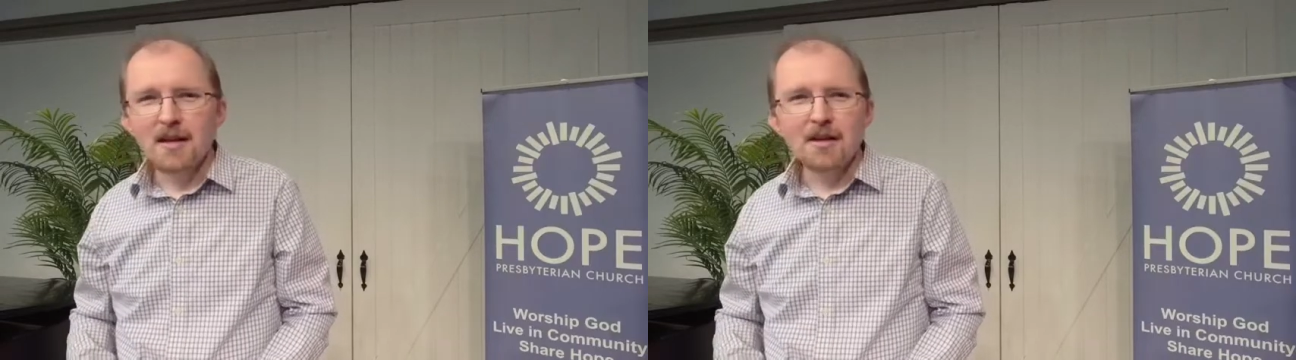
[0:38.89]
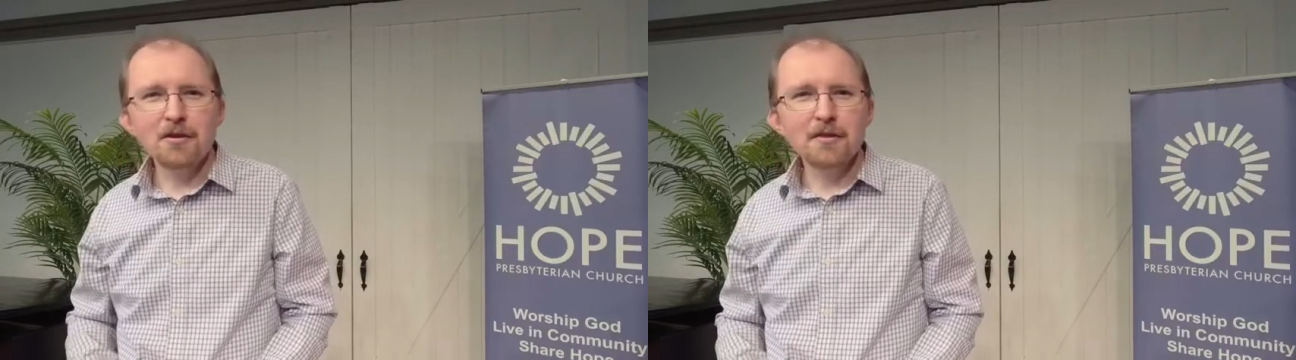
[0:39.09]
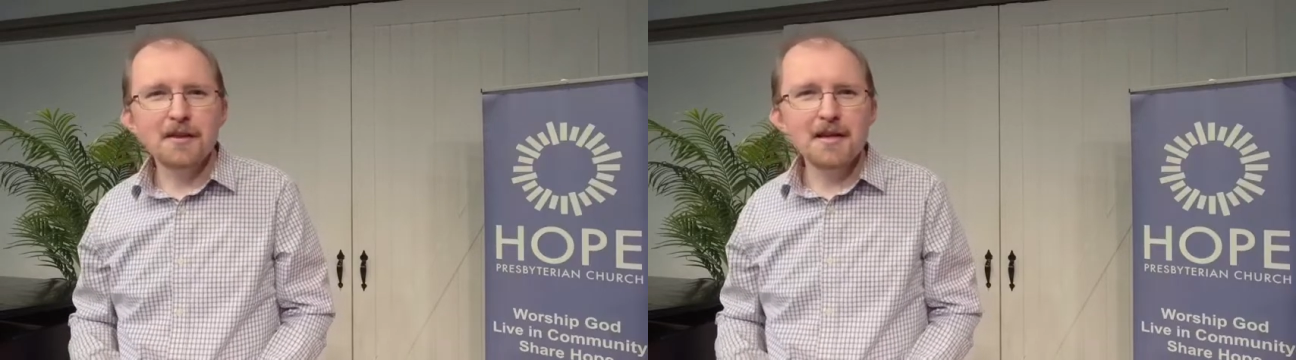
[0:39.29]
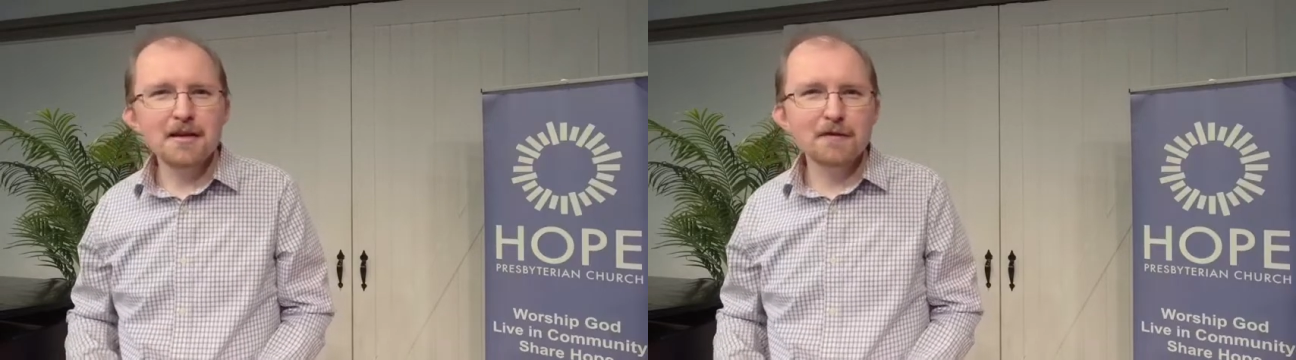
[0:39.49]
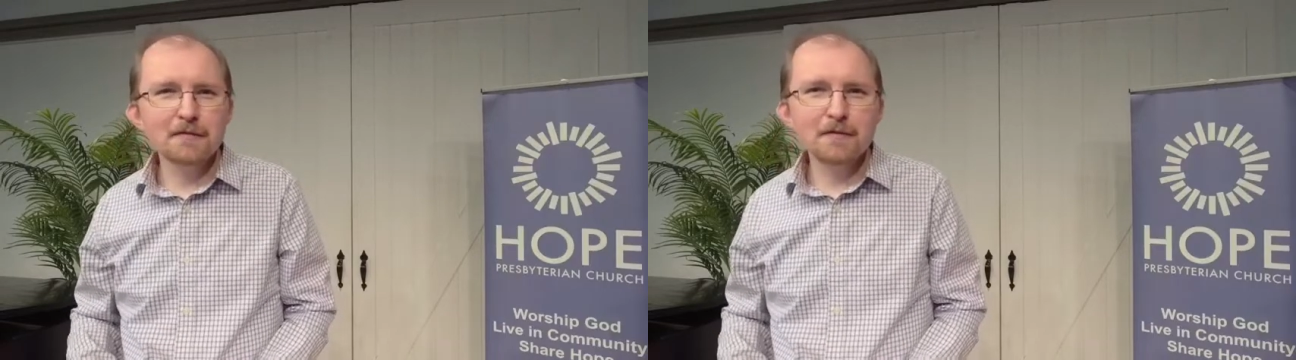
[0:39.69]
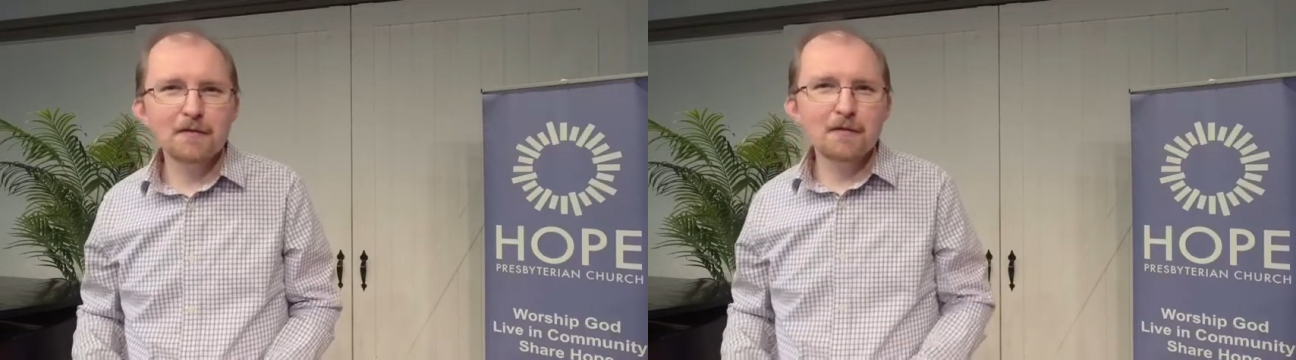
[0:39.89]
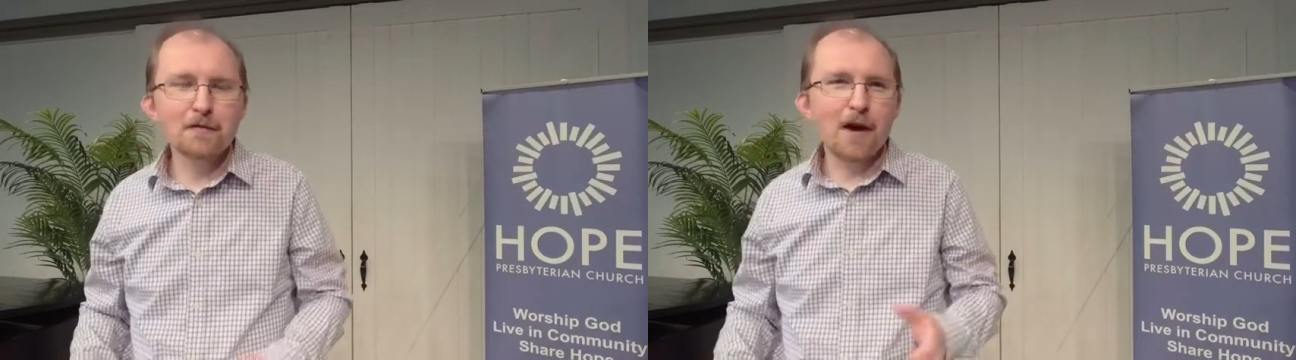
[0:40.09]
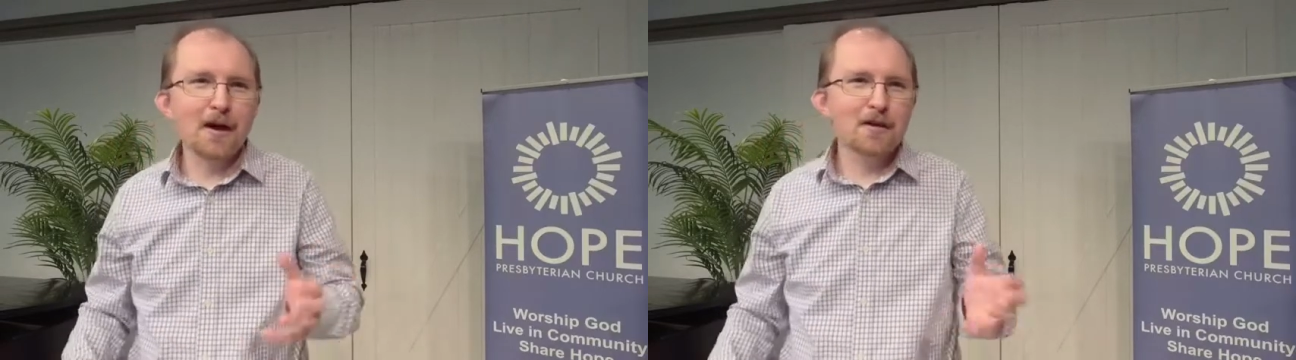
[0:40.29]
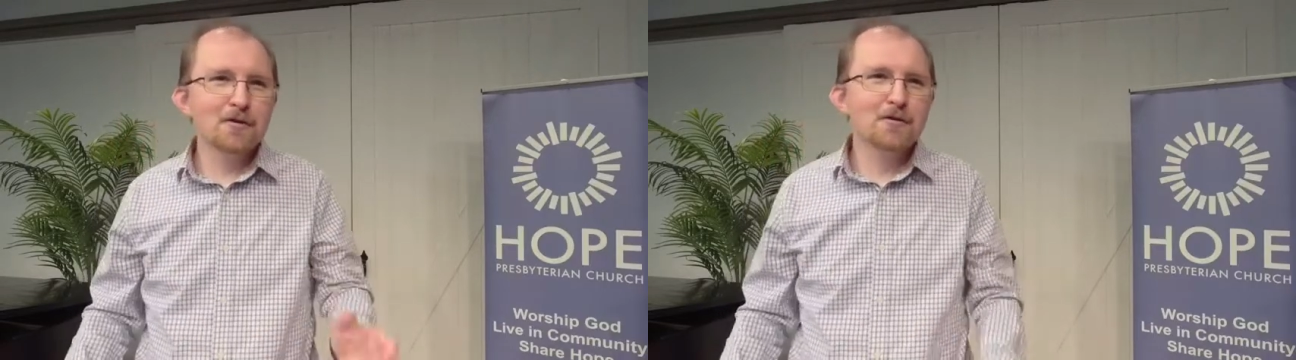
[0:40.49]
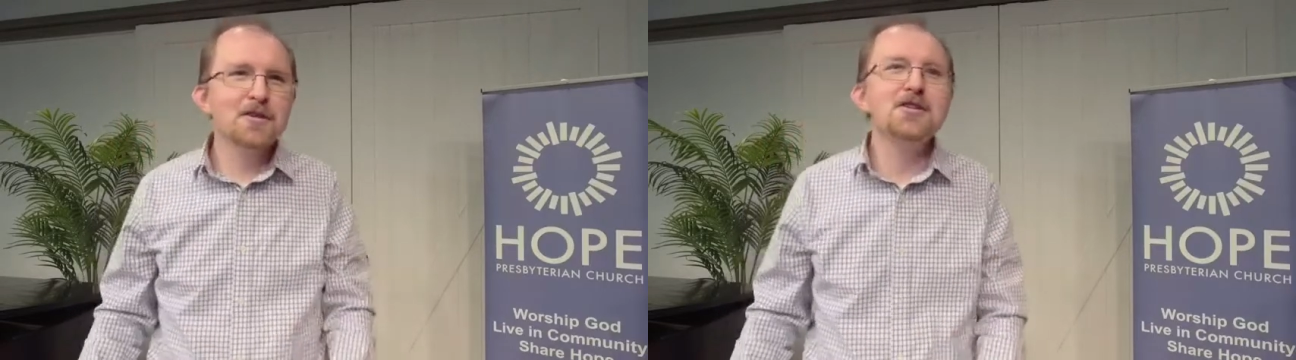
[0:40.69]
You can think of, if you follow
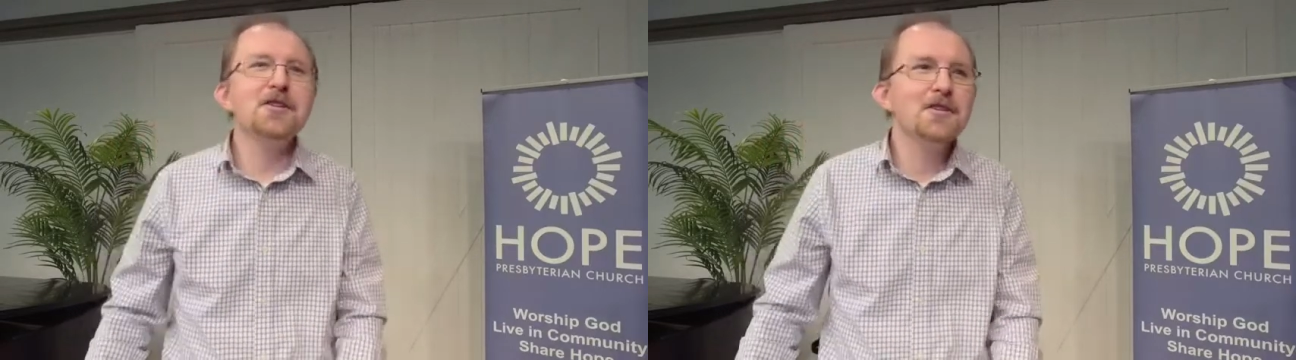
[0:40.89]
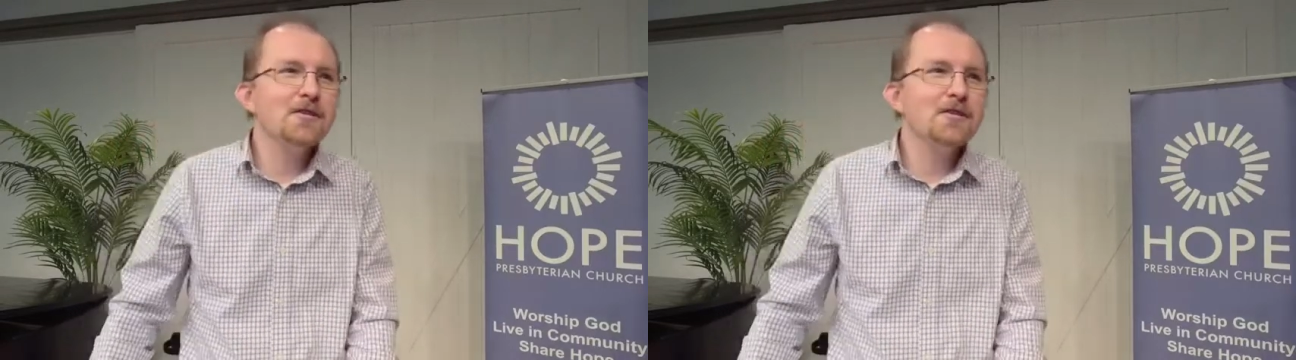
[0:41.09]
Christian